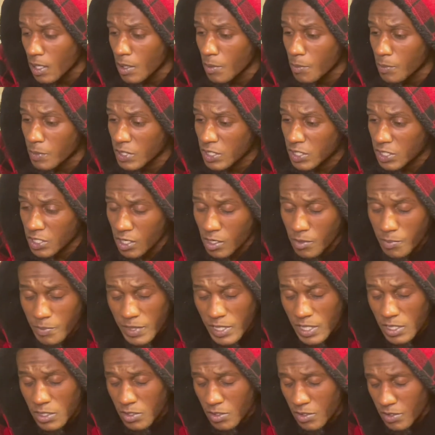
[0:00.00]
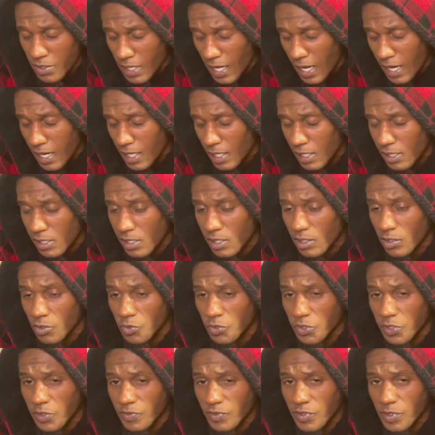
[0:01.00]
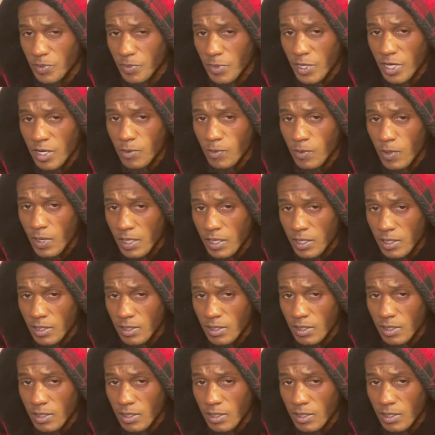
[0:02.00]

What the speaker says: but terpenes are not exclusive to marijuana.